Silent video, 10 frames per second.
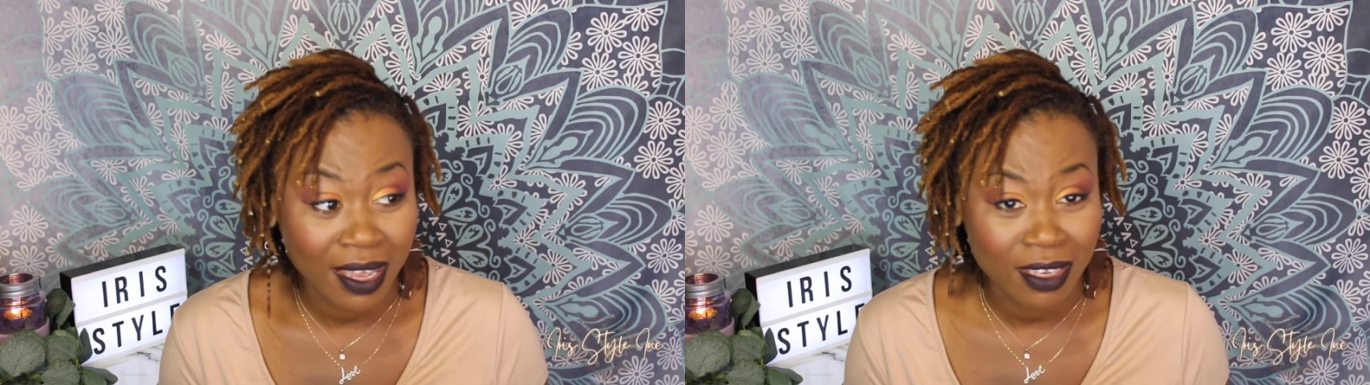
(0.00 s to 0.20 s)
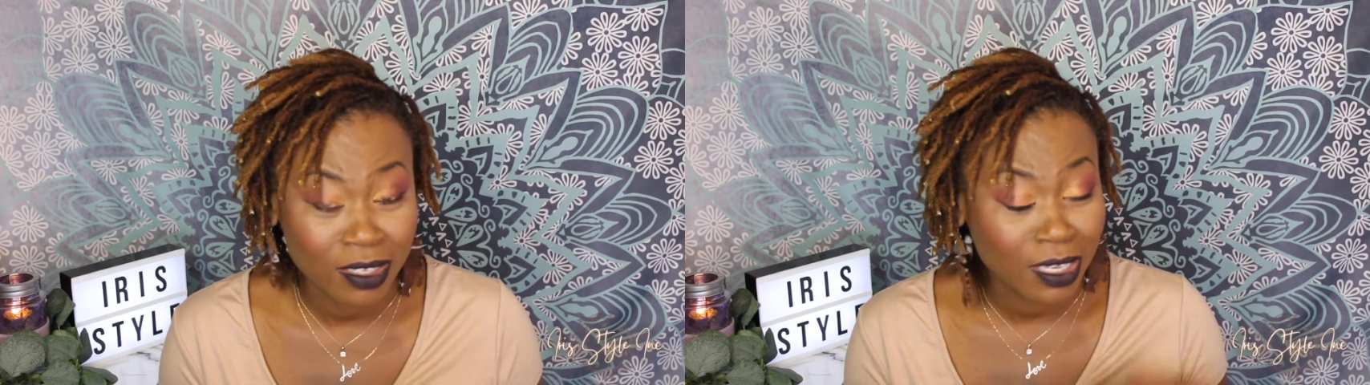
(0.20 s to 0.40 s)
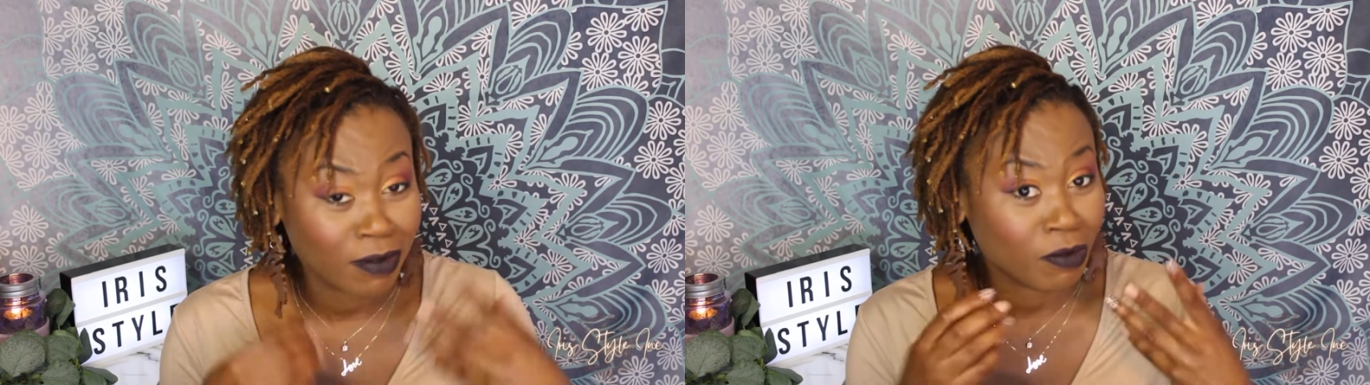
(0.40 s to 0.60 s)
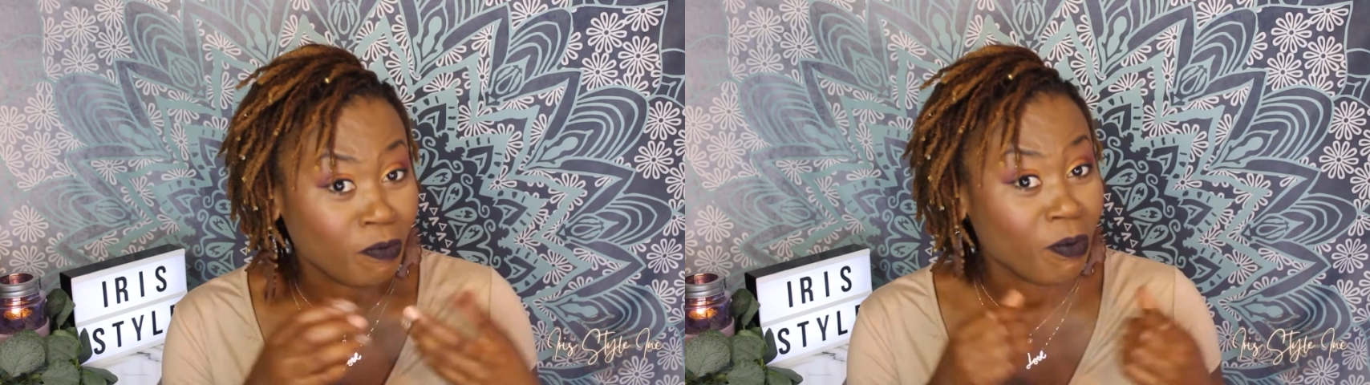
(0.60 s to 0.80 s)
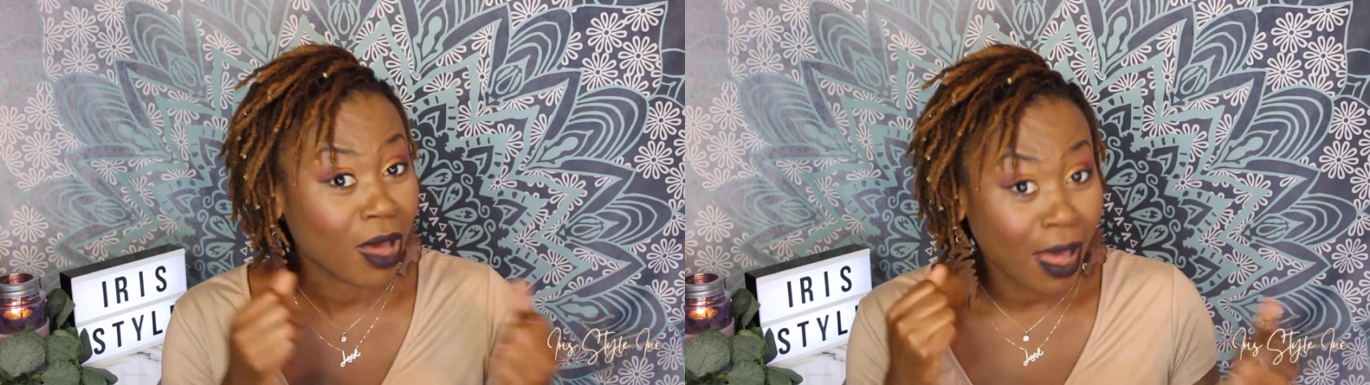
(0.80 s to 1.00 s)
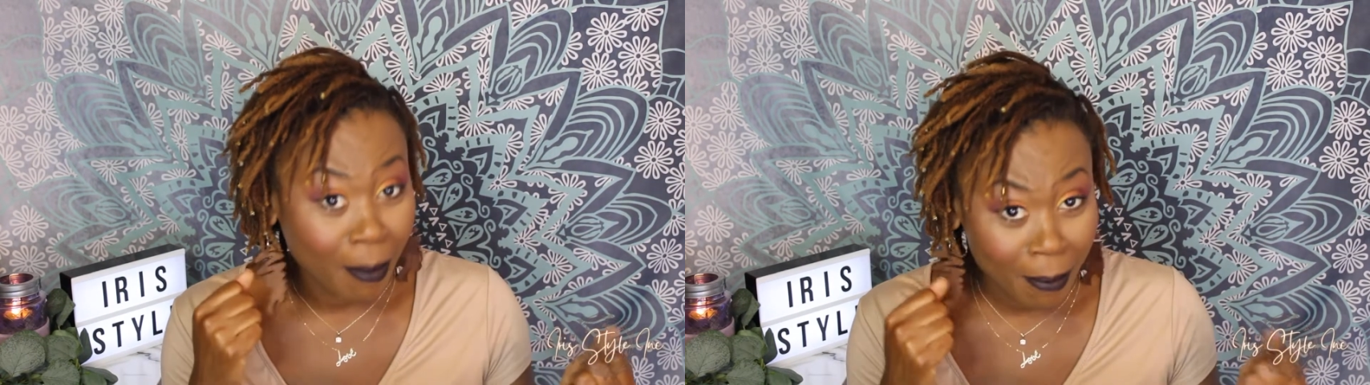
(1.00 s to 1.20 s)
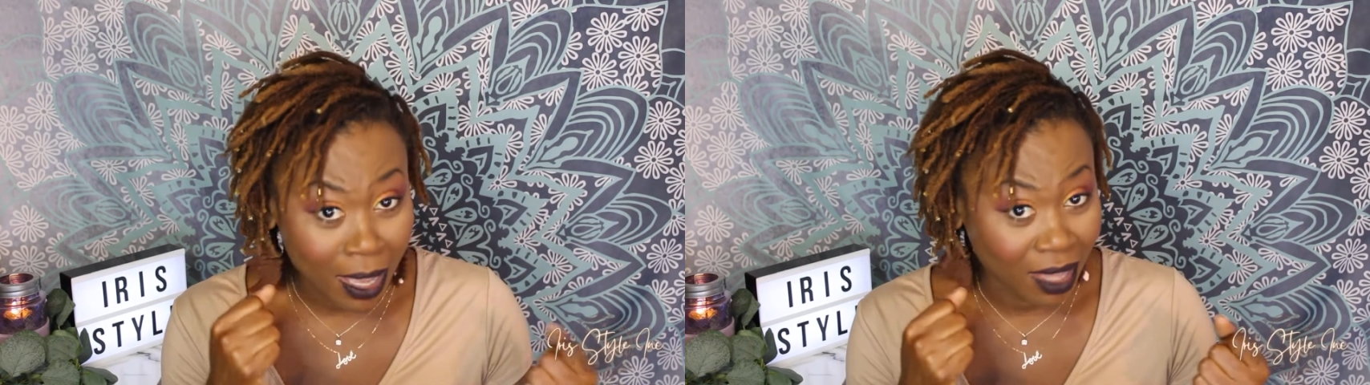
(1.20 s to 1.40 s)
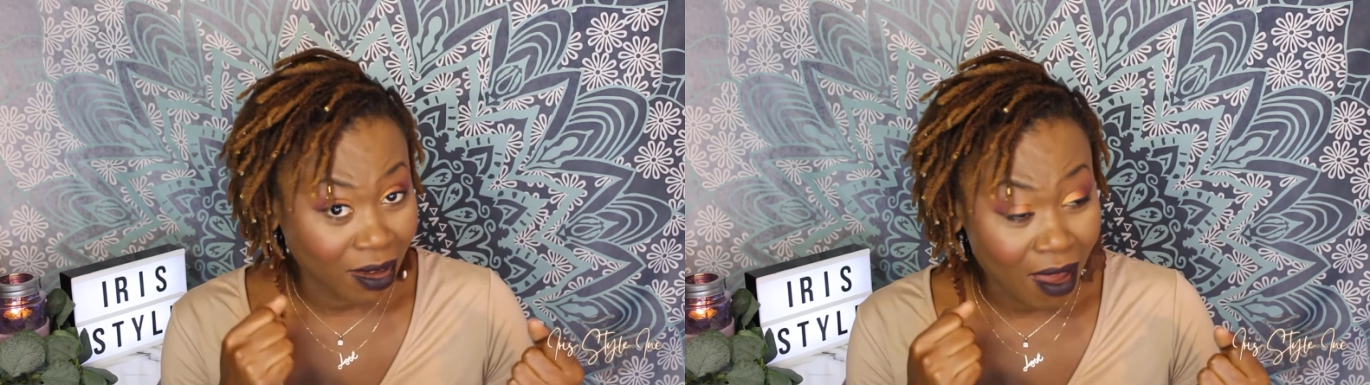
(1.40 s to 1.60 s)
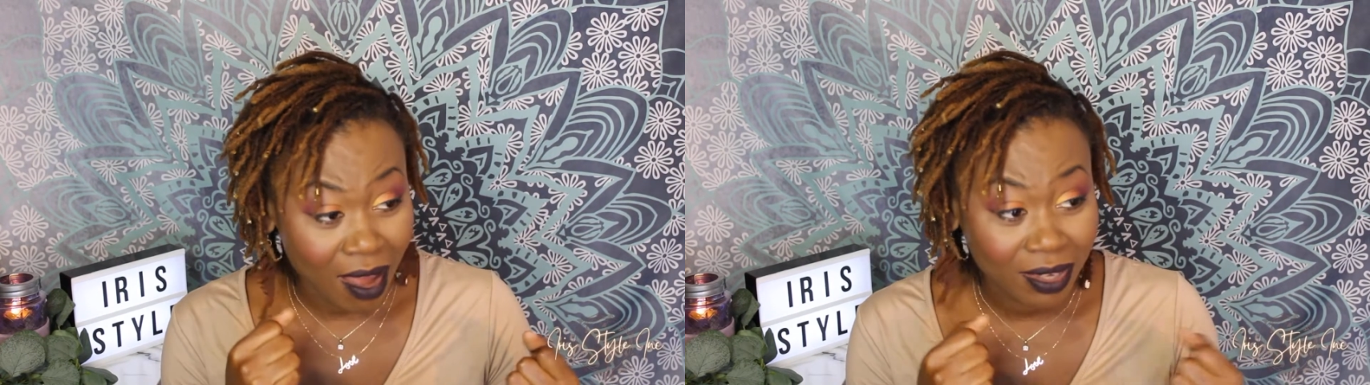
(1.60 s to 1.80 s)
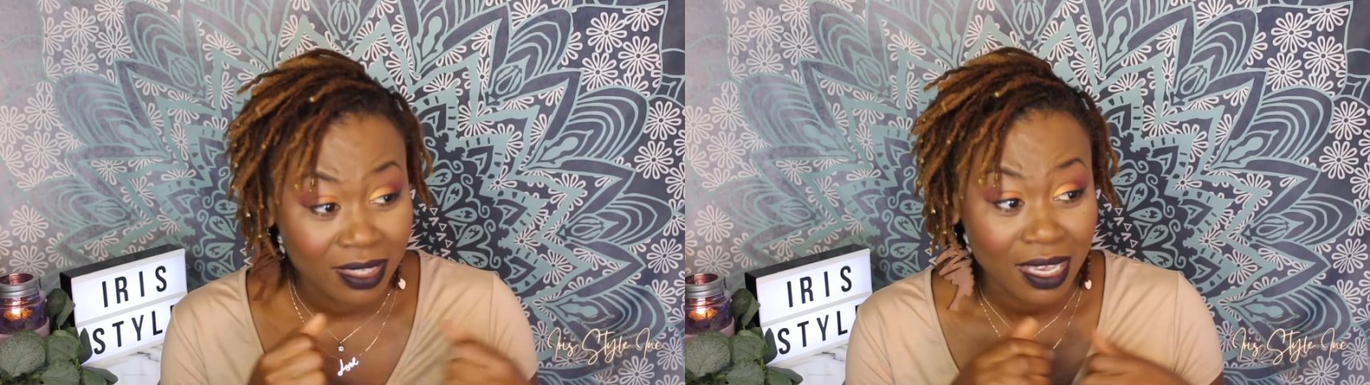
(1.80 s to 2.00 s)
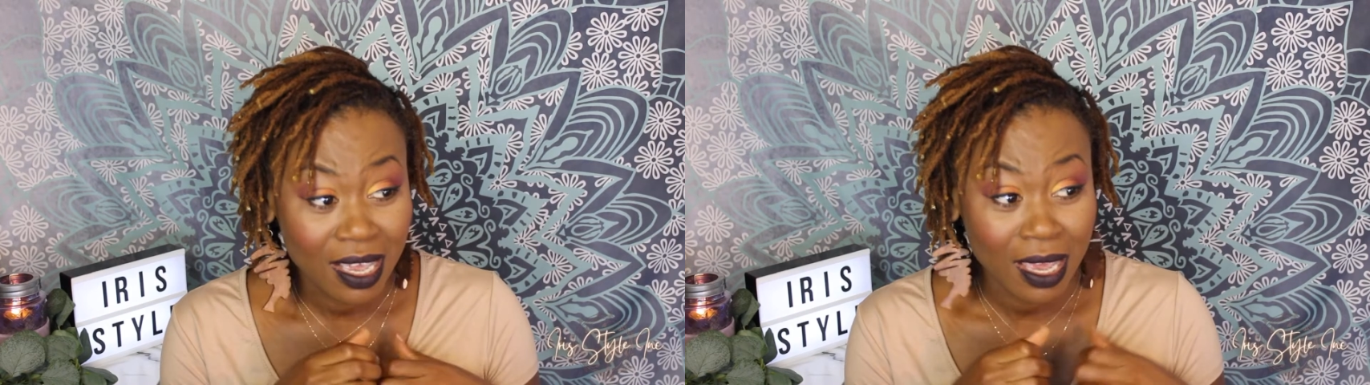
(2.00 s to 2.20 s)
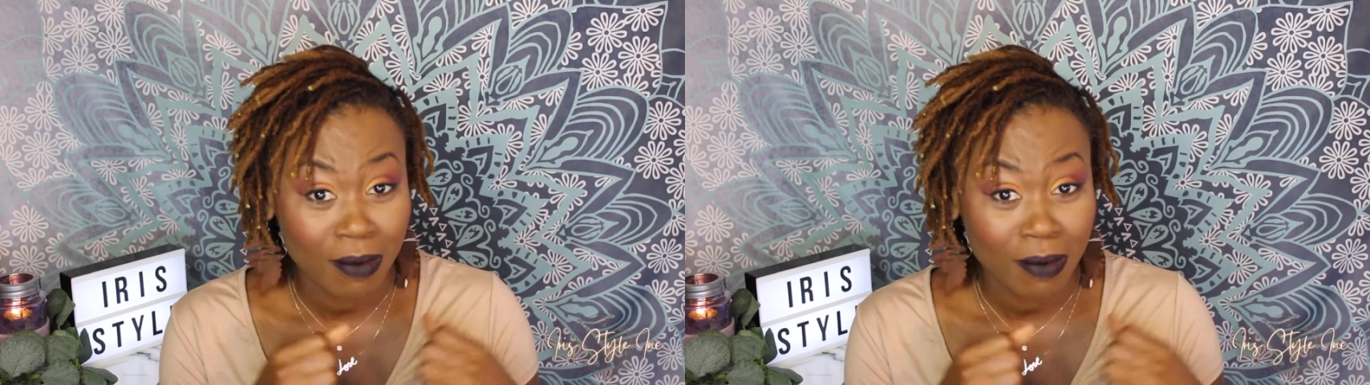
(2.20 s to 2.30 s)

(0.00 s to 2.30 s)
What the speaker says: I used to have to pop my locs